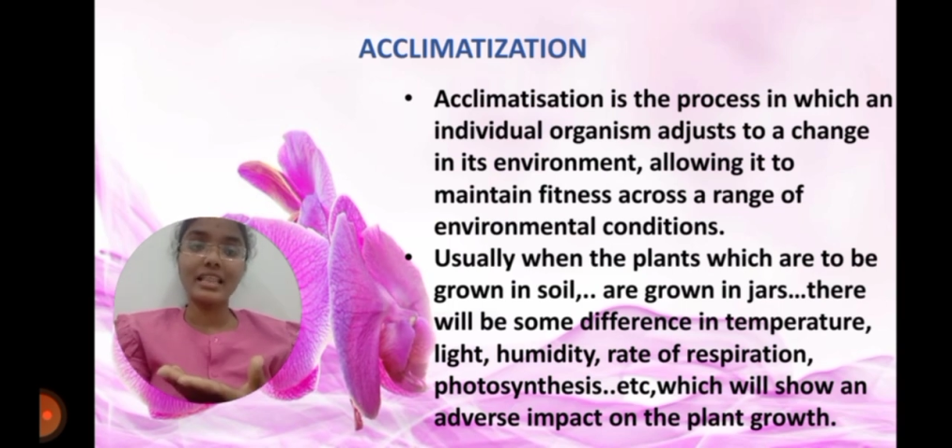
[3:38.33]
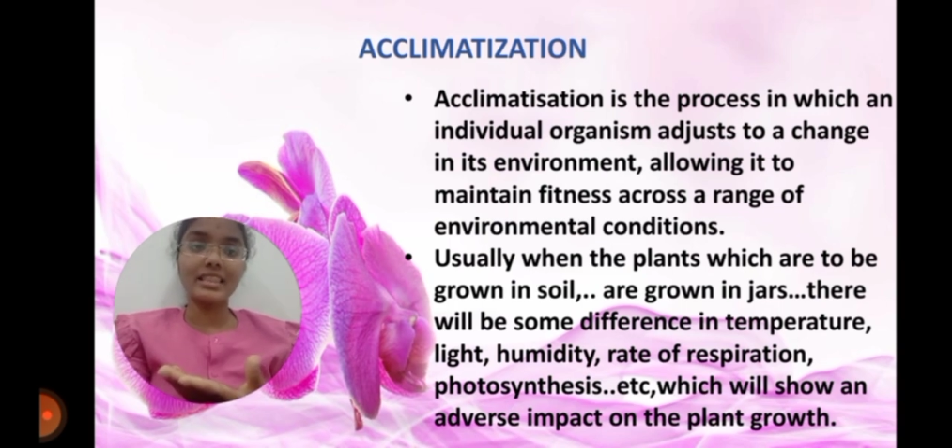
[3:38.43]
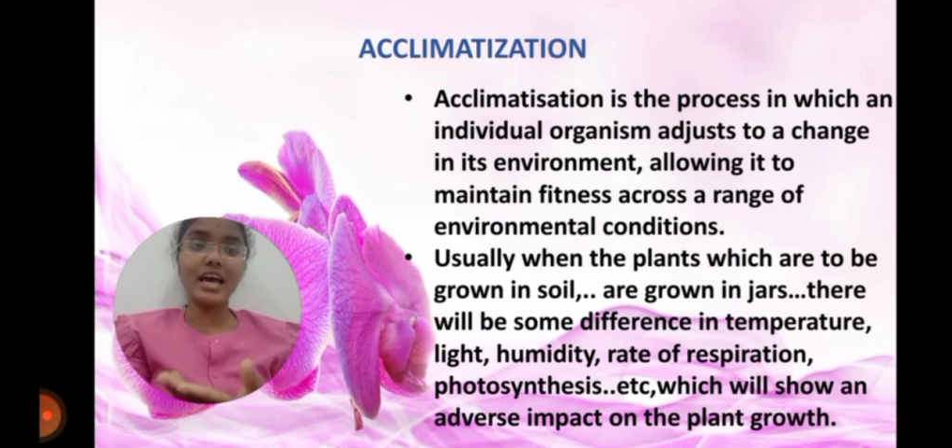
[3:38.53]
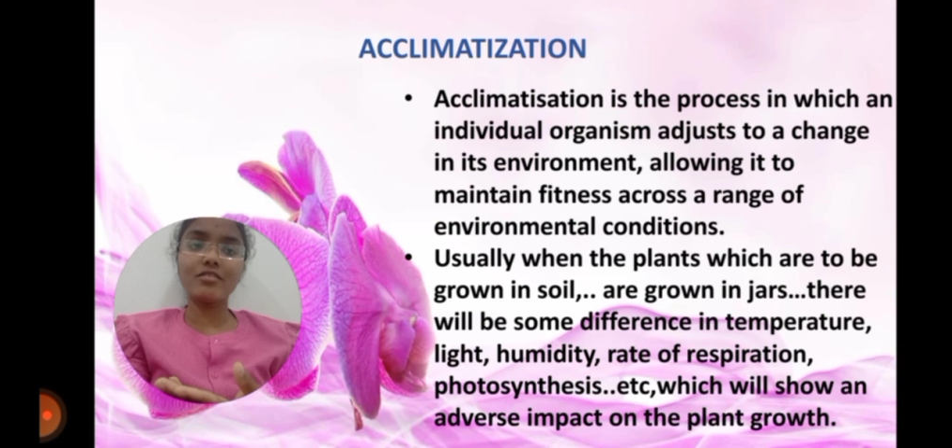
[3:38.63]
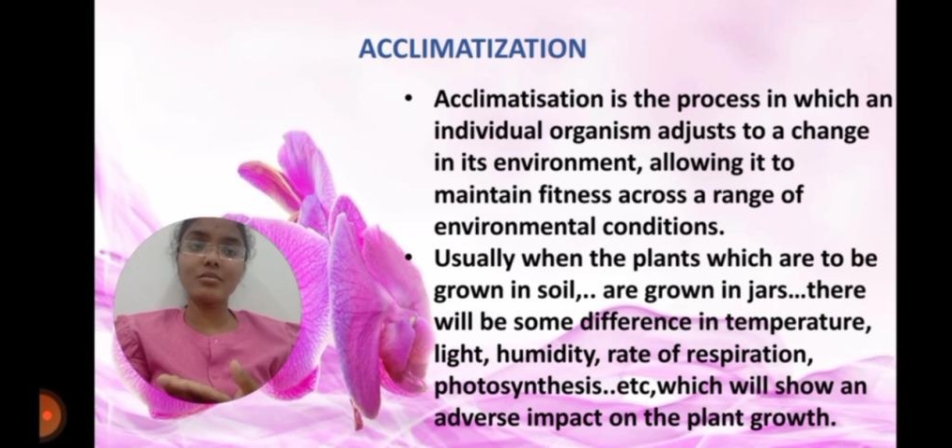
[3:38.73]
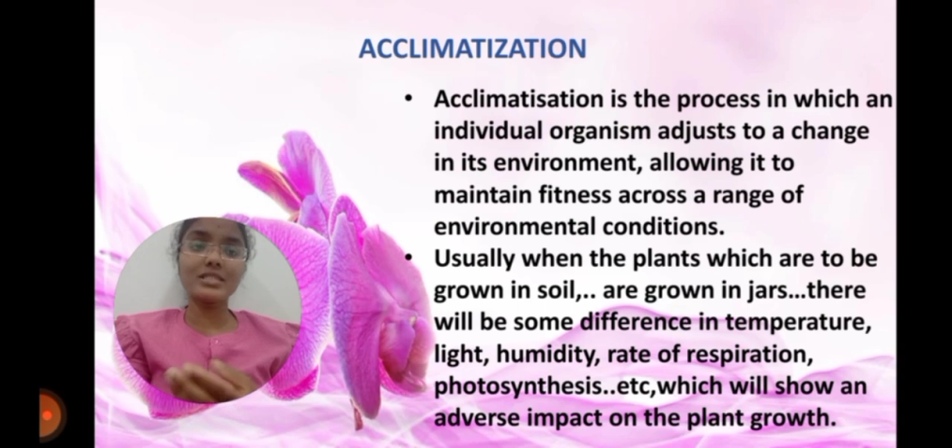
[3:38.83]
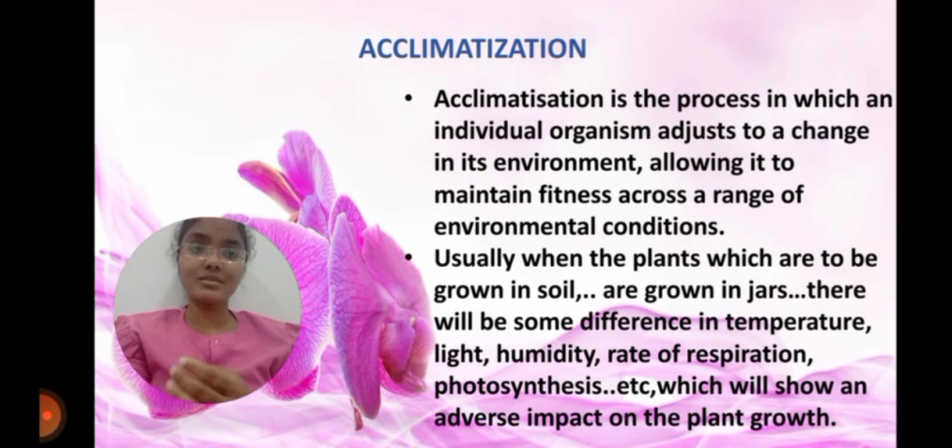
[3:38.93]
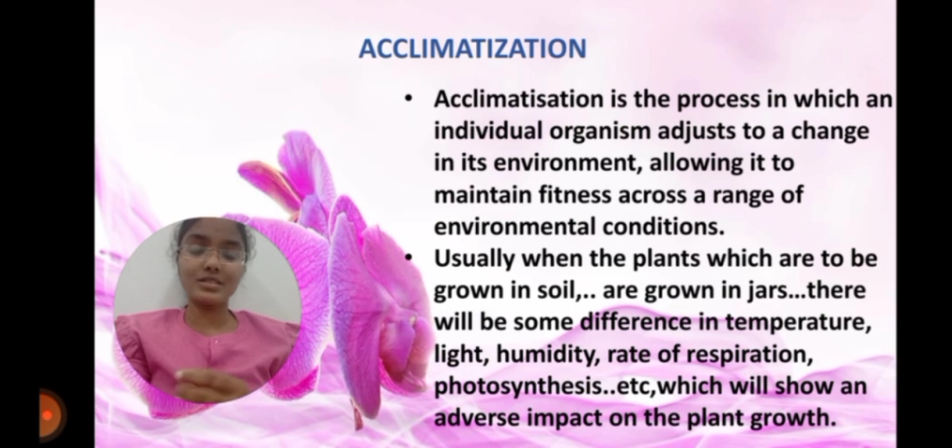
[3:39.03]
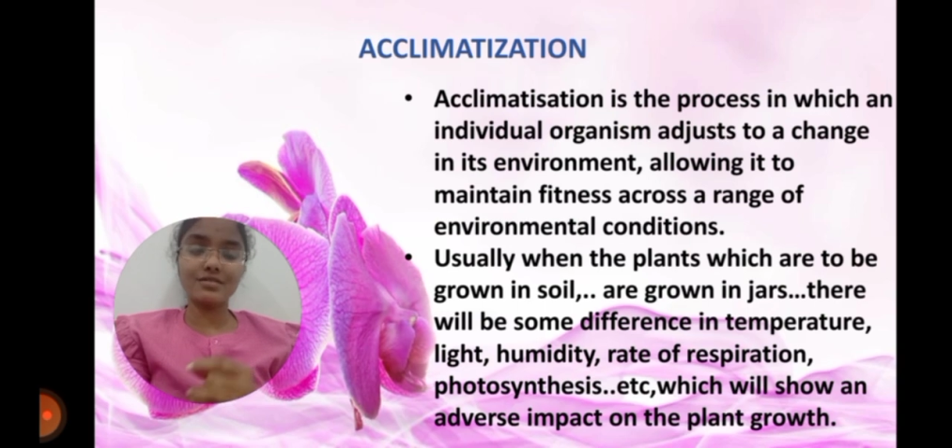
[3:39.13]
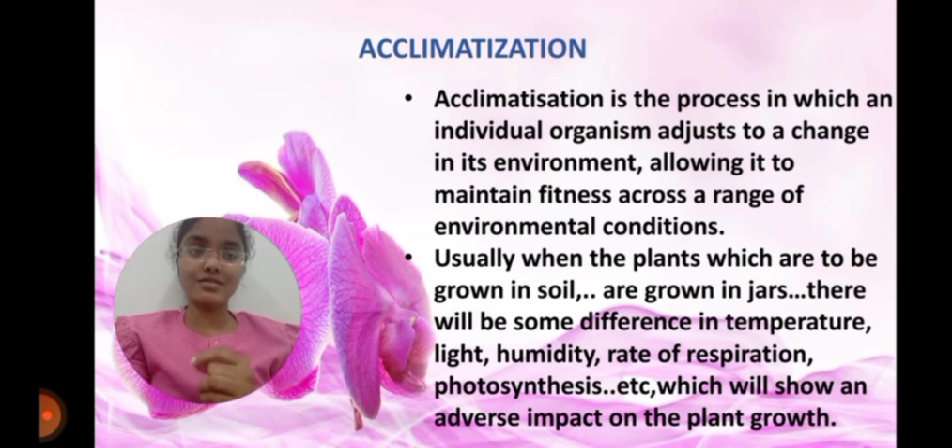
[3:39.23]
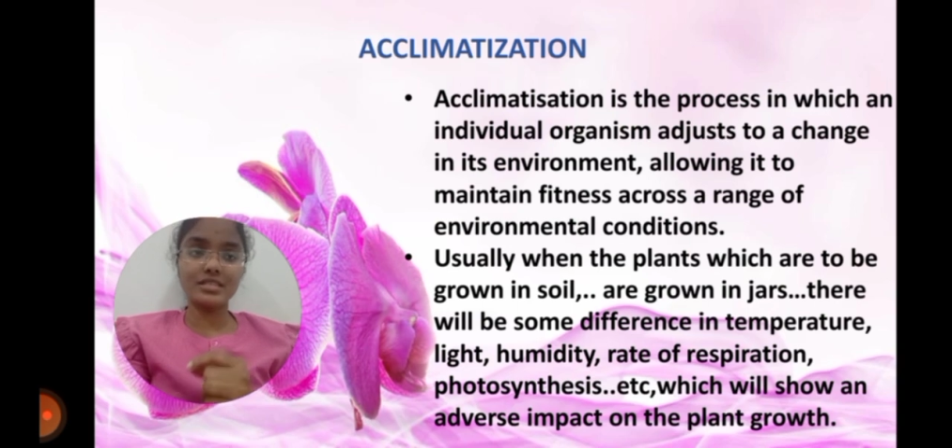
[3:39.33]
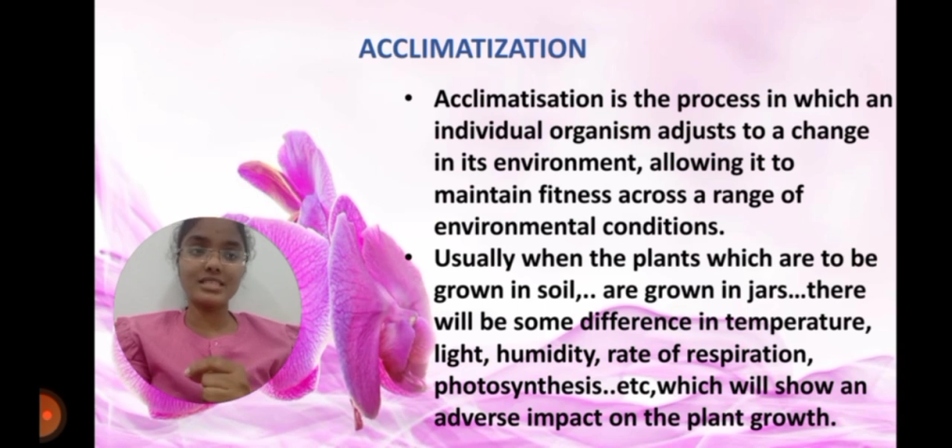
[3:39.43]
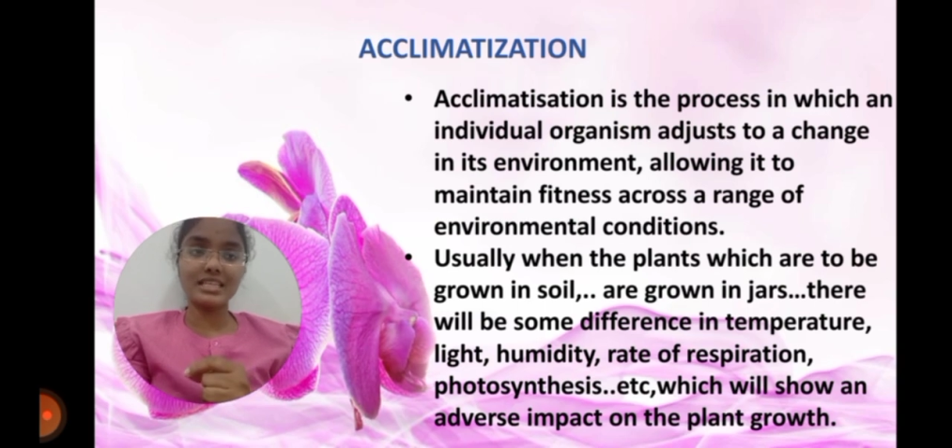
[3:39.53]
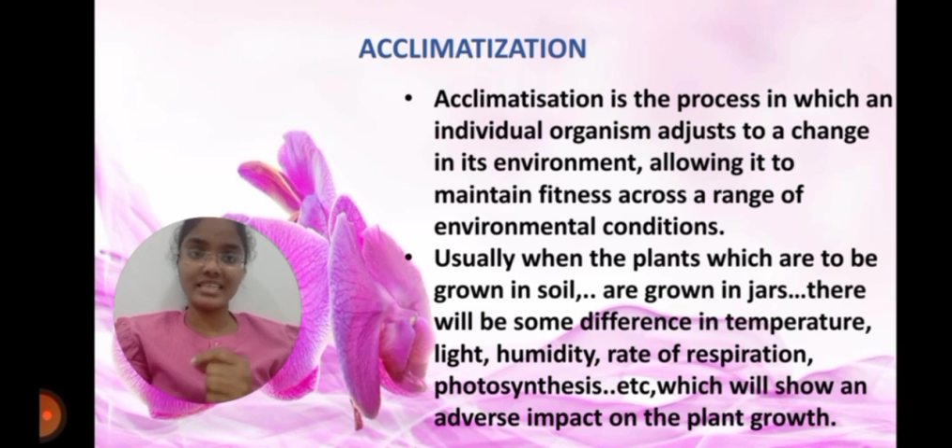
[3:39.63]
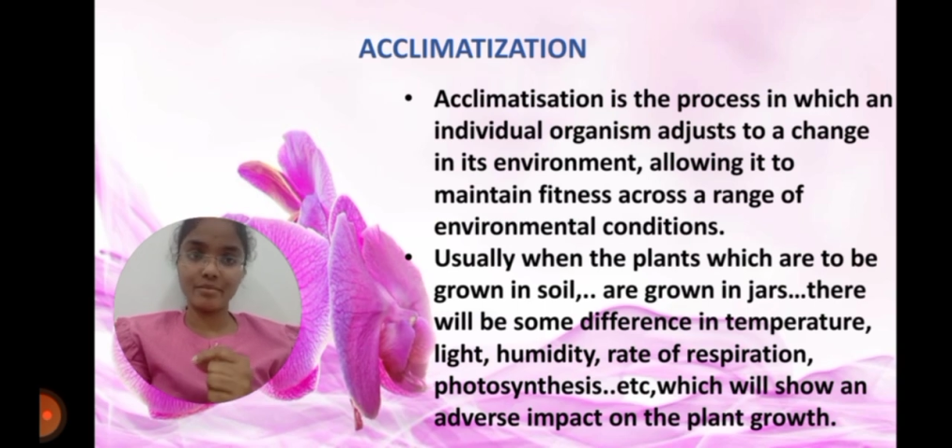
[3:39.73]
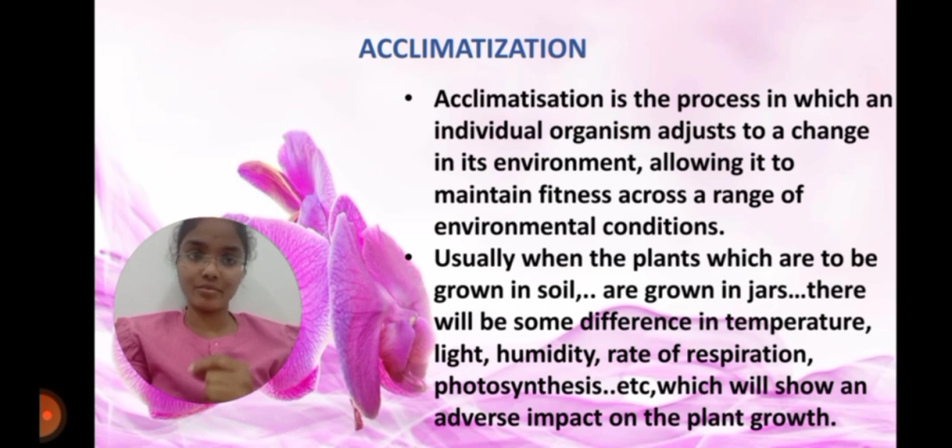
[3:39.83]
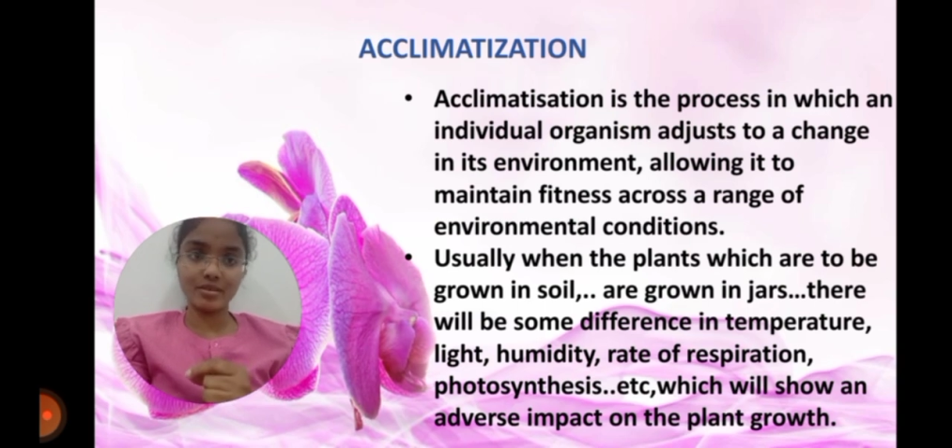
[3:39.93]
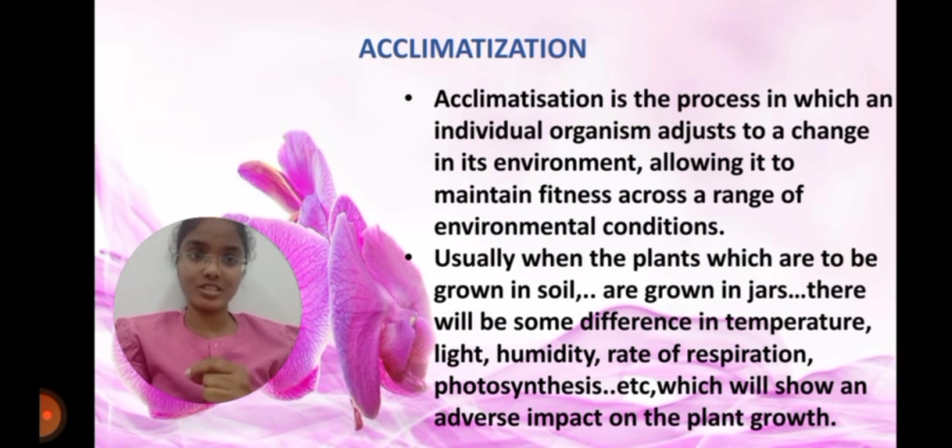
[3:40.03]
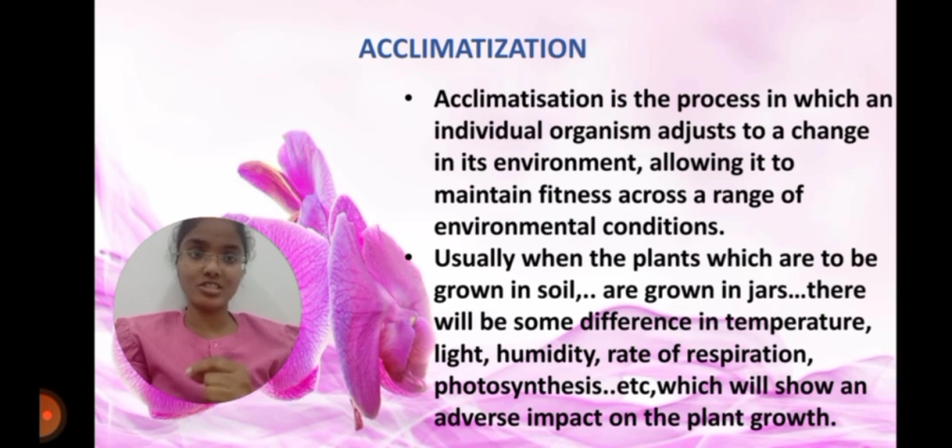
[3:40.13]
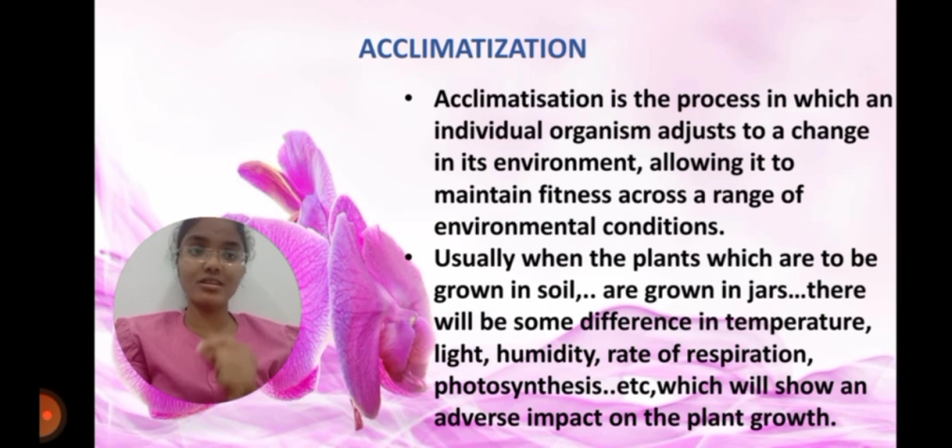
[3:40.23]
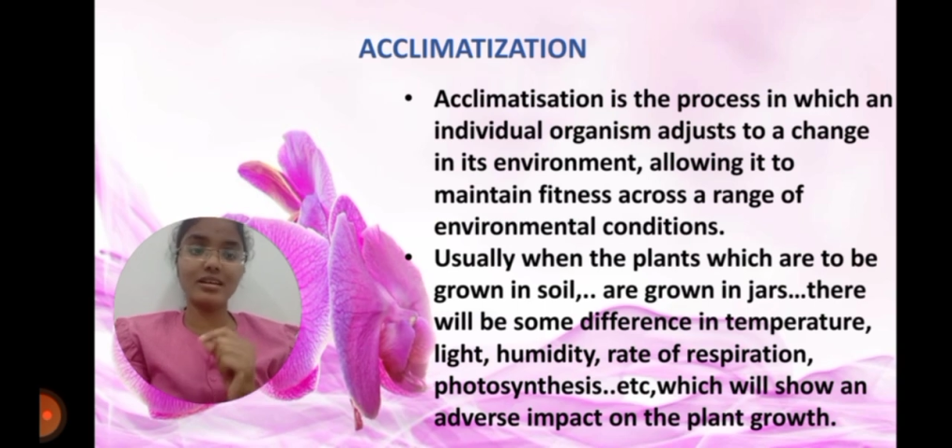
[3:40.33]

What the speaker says: there will be some difference in temperature,